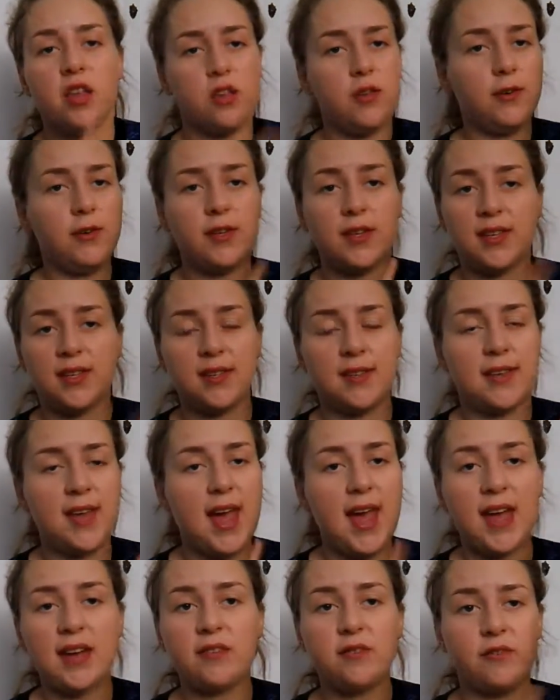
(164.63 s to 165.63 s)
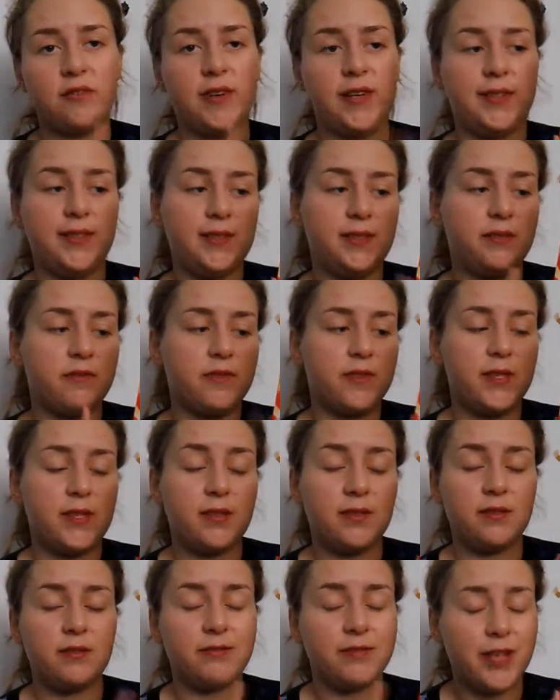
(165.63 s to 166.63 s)
you can't re-,
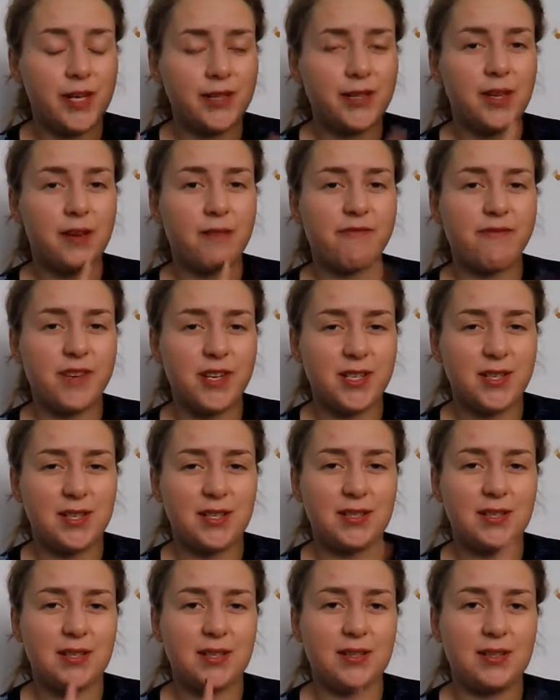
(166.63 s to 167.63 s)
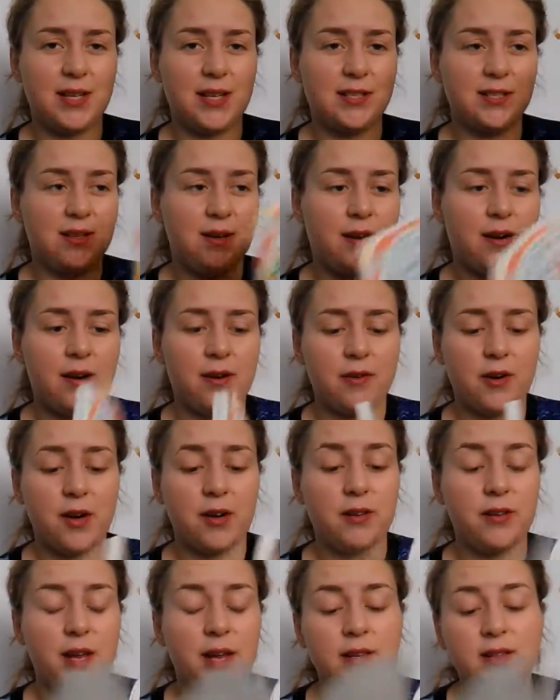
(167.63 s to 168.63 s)
re really read this in less than an
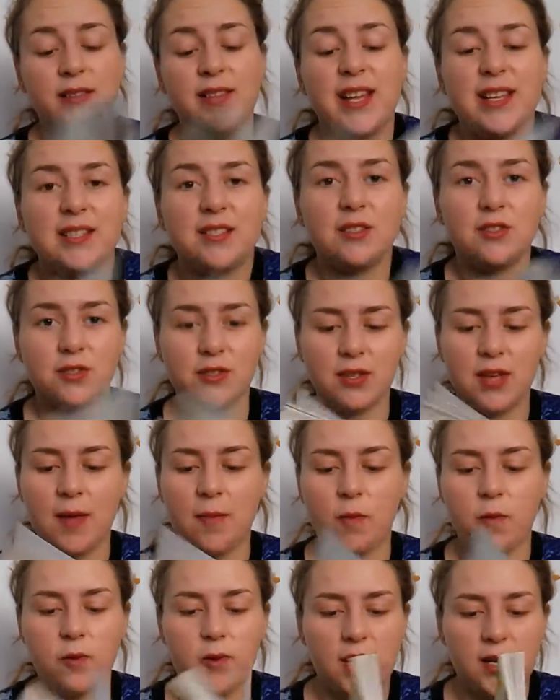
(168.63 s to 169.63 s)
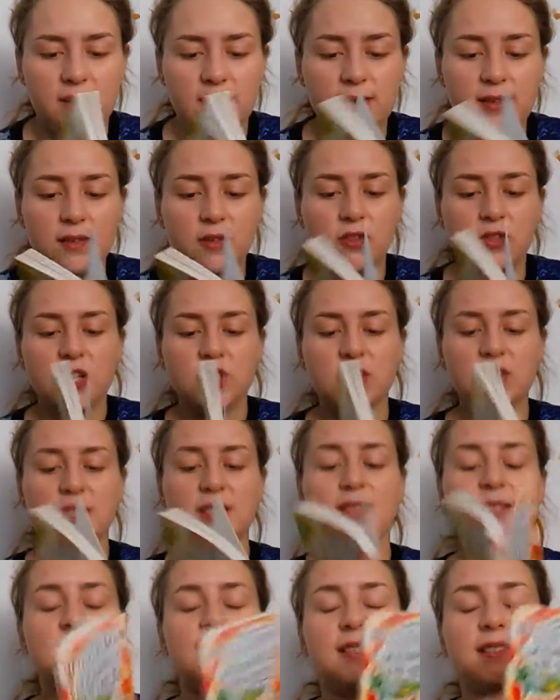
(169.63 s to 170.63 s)
hour unless you skim through it. The
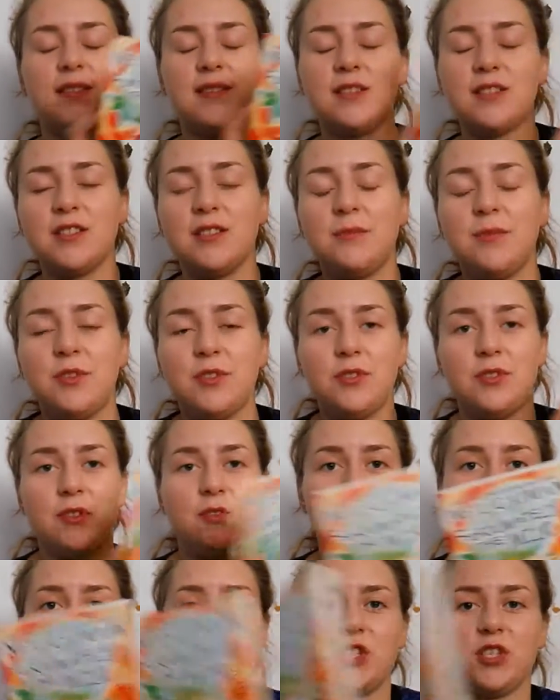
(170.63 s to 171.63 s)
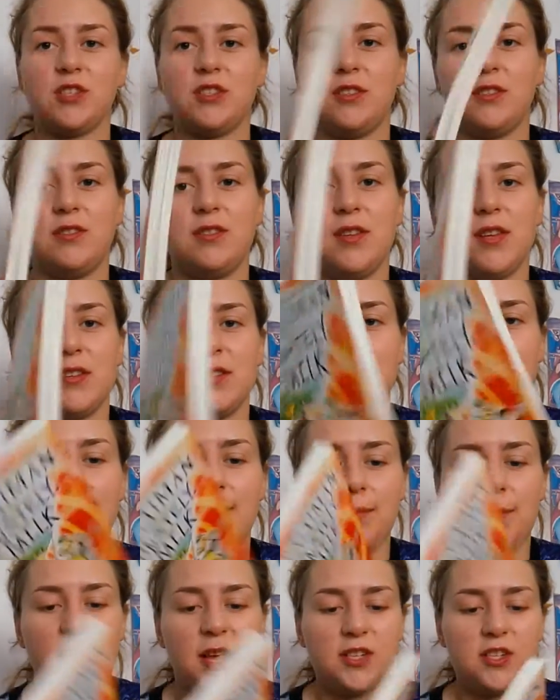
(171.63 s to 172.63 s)
illustrations in this, there's the most illustrations. As you can see,
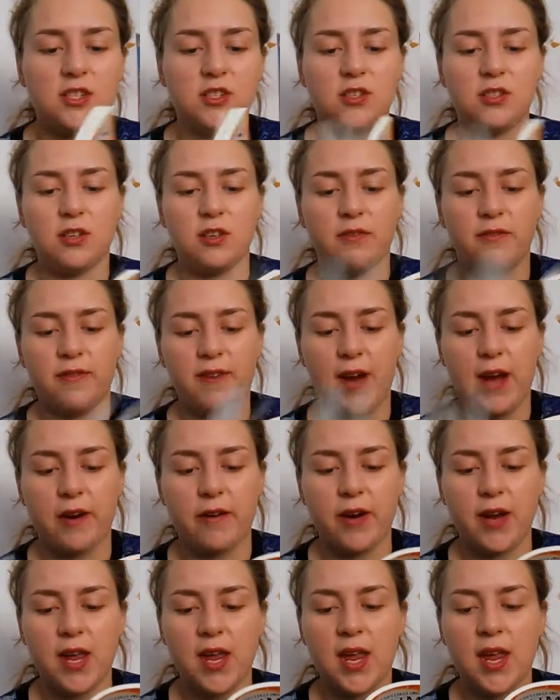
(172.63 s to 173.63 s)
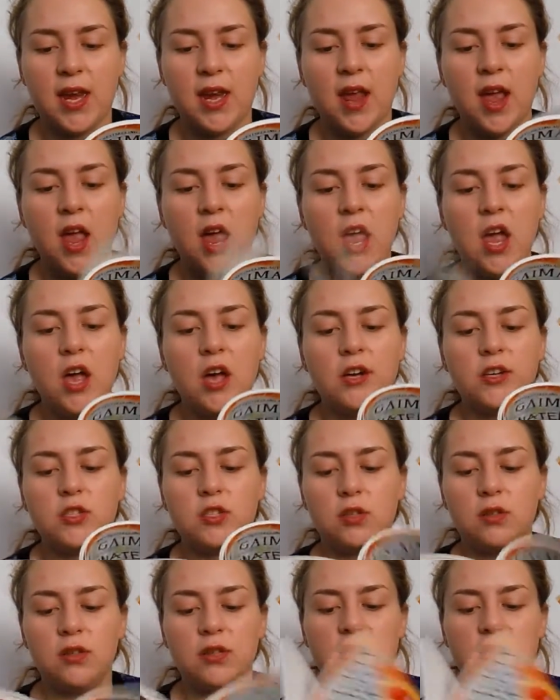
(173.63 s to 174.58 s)
the pages are varying so